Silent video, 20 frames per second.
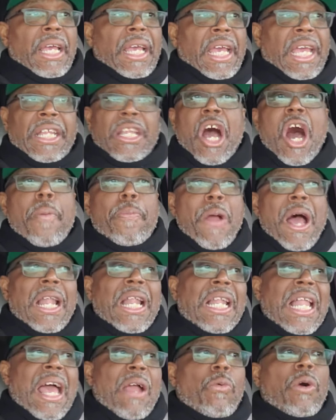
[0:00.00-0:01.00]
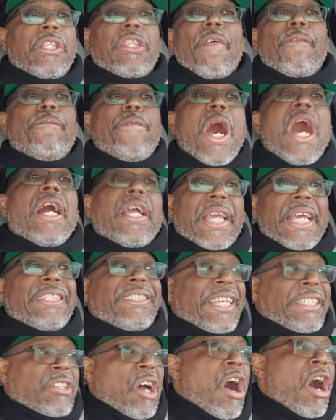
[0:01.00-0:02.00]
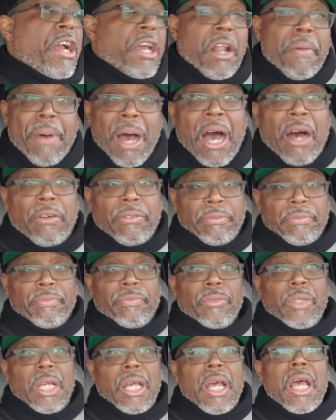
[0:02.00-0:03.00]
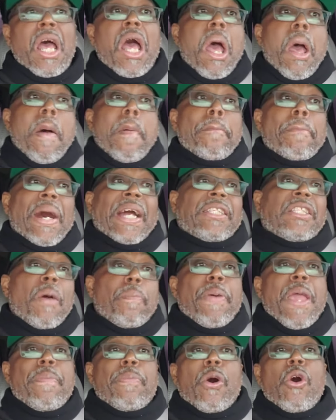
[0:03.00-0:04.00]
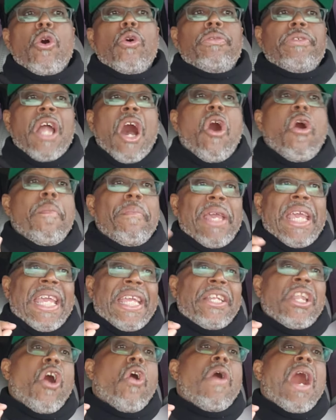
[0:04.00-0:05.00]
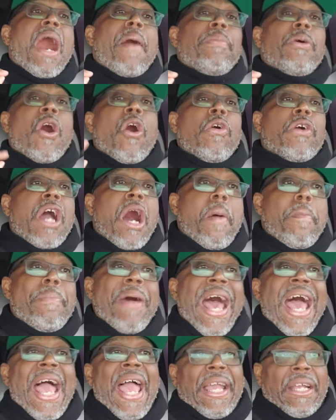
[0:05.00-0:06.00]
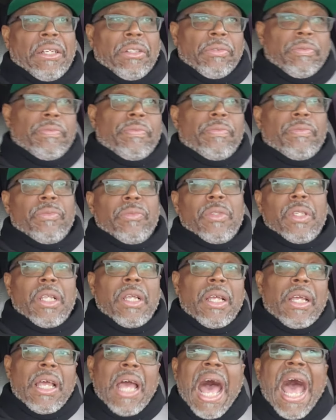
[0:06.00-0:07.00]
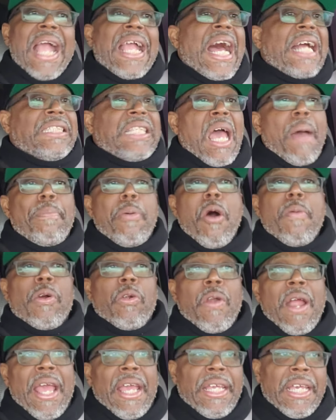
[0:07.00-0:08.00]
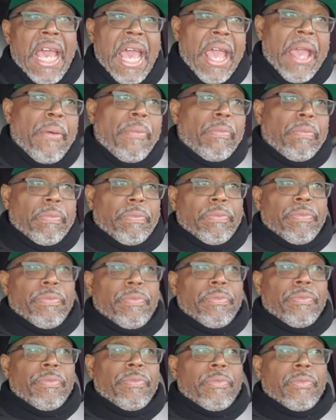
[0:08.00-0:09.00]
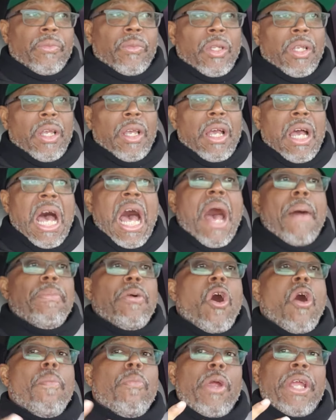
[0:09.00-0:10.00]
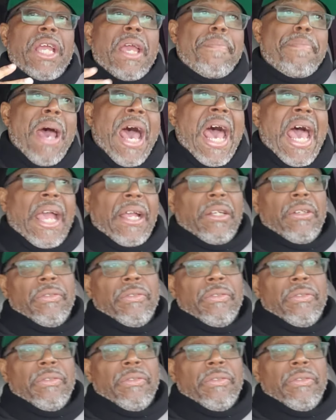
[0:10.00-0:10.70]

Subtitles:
And y'all probably like, what the fuck is he talking about? But the people who know me know I'm gonna come back. I got that boomerang game. I'm gonna bring it back.